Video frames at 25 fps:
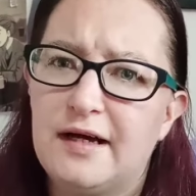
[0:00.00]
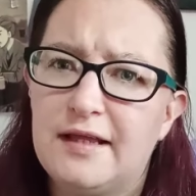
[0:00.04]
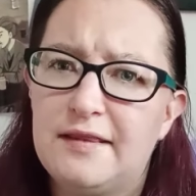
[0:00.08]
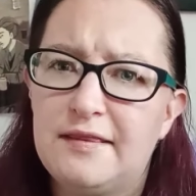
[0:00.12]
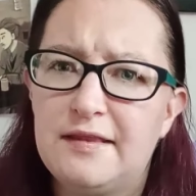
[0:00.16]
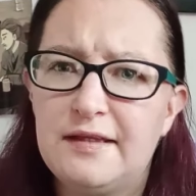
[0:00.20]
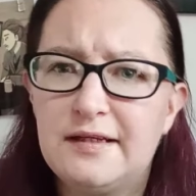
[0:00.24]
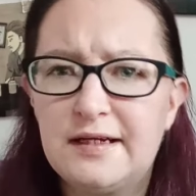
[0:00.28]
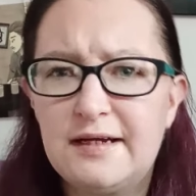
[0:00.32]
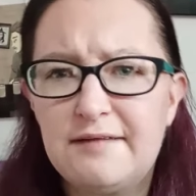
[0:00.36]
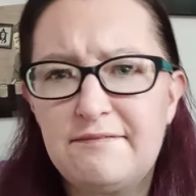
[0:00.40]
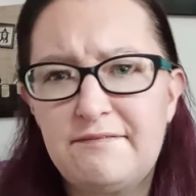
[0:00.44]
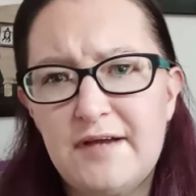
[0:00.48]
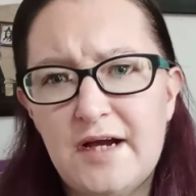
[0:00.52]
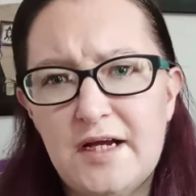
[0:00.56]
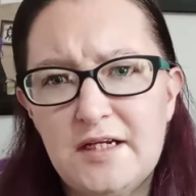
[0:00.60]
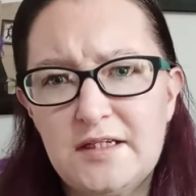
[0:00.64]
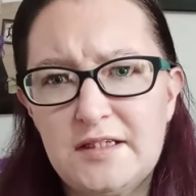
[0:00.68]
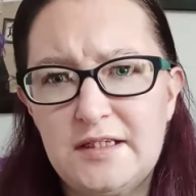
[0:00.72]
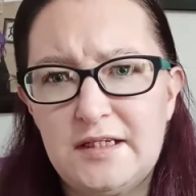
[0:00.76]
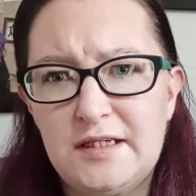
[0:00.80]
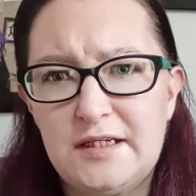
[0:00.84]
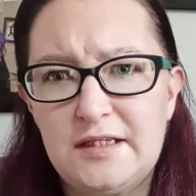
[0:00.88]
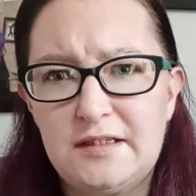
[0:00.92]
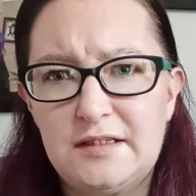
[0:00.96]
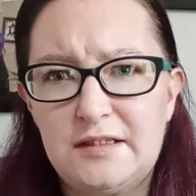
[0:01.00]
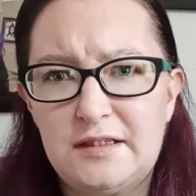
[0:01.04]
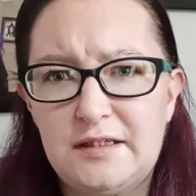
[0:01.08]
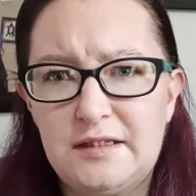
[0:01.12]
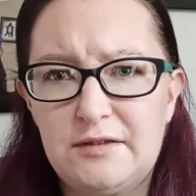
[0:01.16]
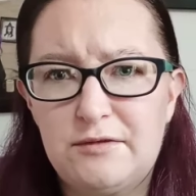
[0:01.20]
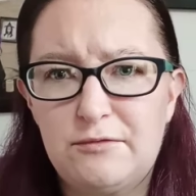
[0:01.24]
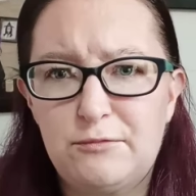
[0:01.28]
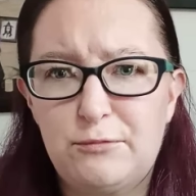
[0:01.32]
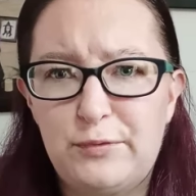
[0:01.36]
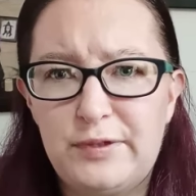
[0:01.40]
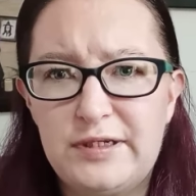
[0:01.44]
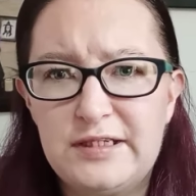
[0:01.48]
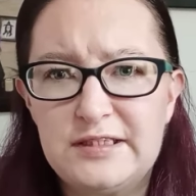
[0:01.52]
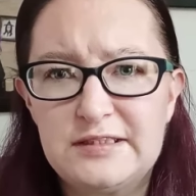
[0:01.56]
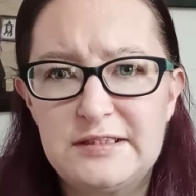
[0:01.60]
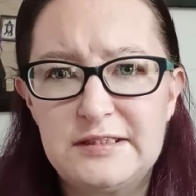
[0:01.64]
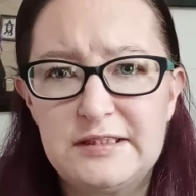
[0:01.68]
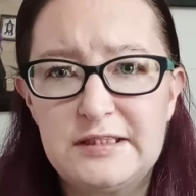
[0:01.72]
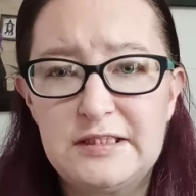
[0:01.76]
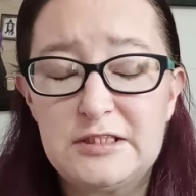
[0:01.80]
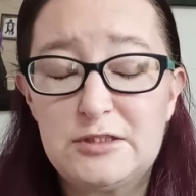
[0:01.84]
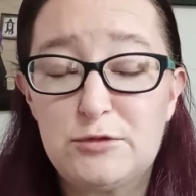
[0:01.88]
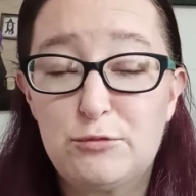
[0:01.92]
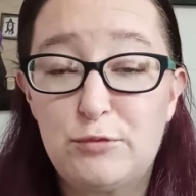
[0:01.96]
I think I found it in the
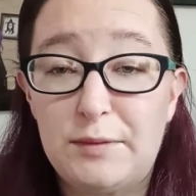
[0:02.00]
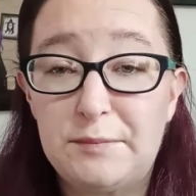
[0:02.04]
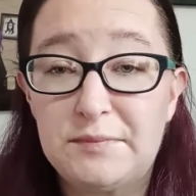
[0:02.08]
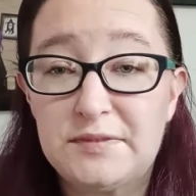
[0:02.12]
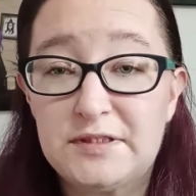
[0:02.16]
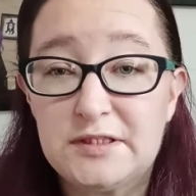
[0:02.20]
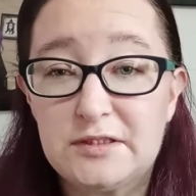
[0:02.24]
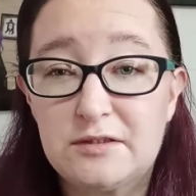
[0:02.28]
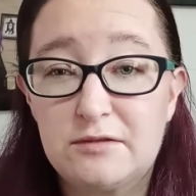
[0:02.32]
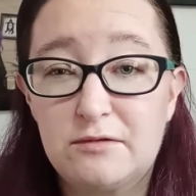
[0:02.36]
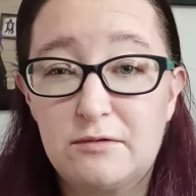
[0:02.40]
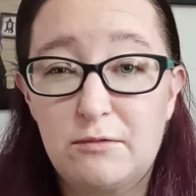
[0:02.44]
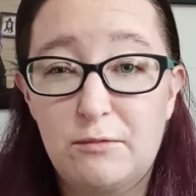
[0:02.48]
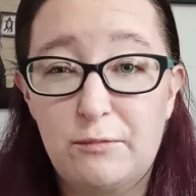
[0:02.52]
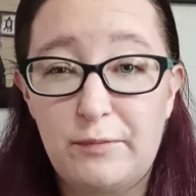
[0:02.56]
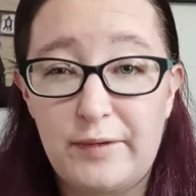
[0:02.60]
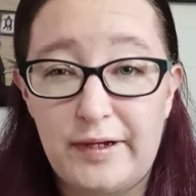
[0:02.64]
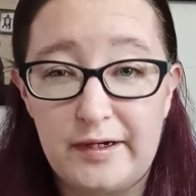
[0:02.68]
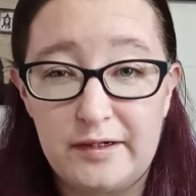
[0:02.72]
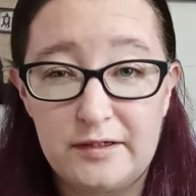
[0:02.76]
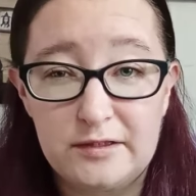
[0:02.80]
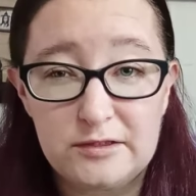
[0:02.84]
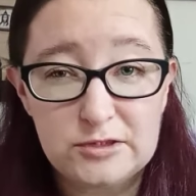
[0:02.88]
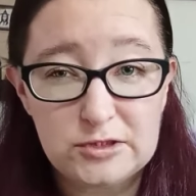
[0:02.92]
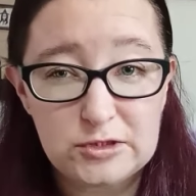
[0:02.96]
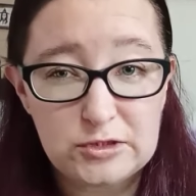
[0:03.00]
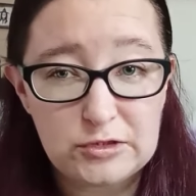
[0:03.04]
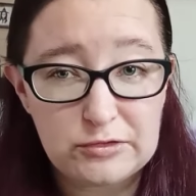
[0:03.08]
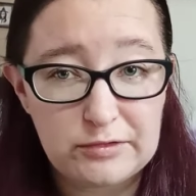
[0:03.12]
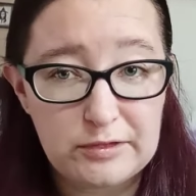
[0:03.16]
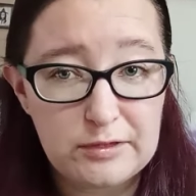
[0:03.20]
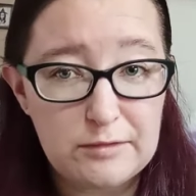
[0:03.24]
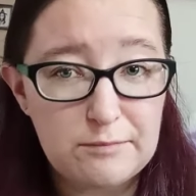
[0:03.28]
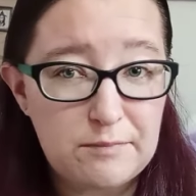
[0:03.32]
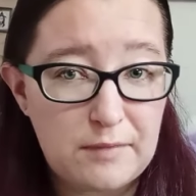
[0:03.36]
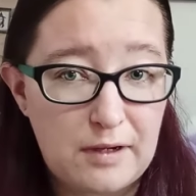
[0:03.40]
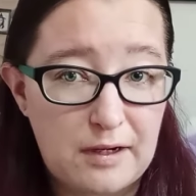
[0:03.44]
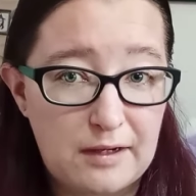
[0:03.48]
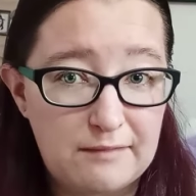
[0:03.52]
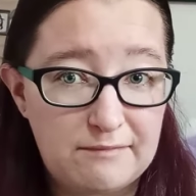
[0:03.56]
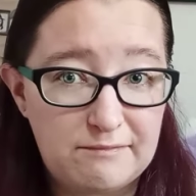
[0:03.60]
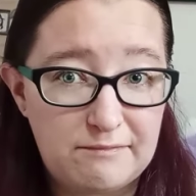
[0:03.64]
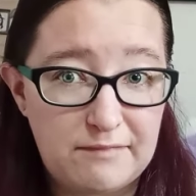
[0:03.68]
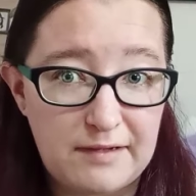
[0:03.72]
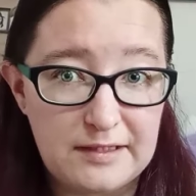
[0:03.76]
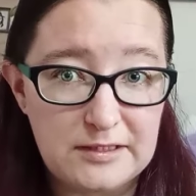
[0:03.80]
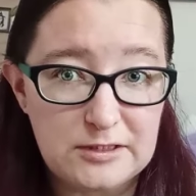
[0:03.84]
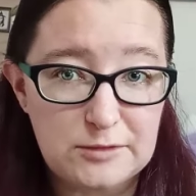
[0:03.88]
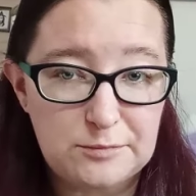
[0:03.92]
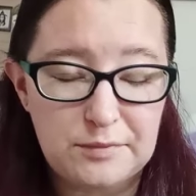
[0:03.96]
Weasley's Whimsical Wares group on
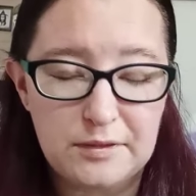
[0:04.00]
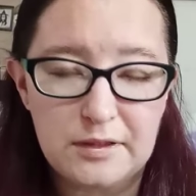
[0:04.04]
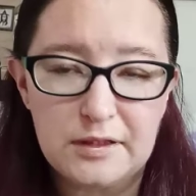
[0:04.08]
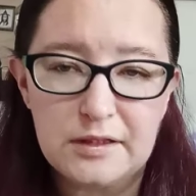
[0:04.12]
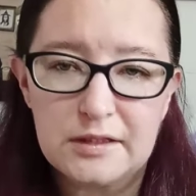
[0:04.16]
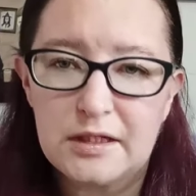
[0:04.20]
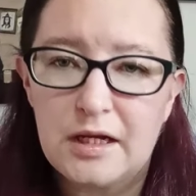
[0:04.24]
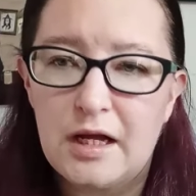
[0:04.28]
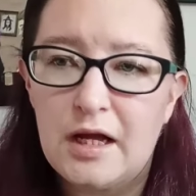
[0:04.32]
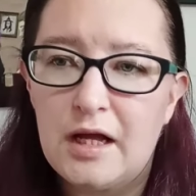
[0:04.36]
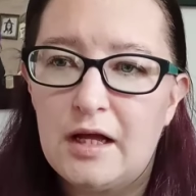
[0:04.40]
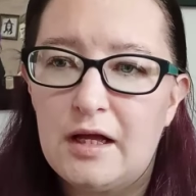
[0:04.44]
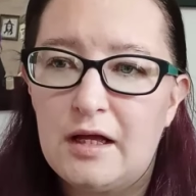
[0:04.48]
Facebook,